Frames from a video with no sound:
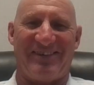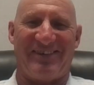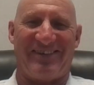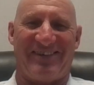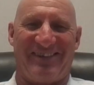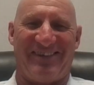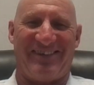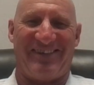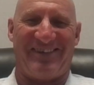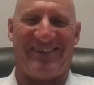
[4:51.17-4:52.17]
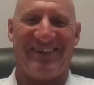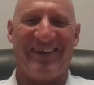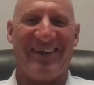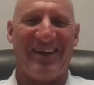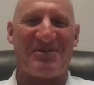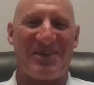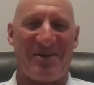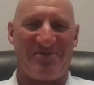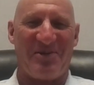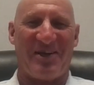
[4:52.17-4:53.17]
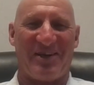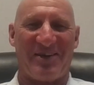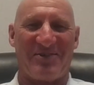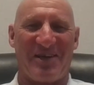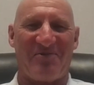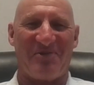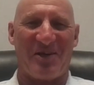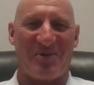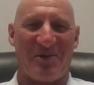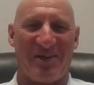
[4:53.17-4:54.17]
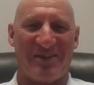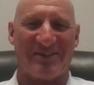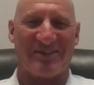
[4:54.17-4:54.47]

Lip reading: It was kind of funny. It was kind of funny, wasn't